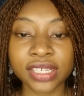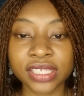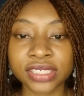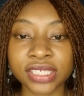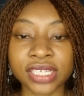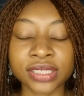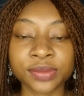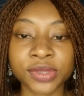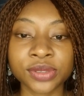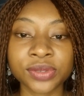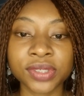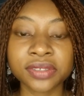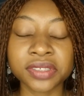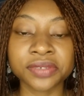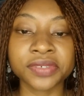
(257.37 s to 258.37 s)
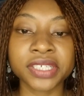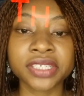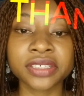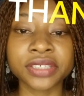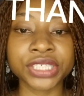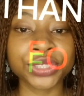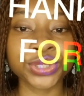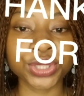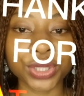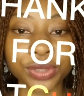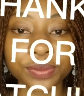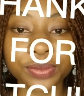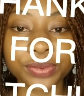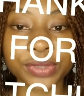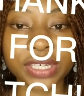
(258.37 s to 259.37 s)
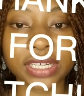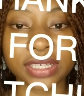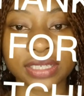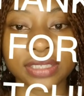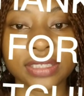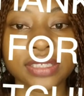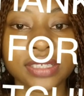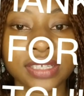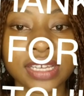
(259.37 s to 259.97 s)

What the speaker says: She has been doing a very great job. And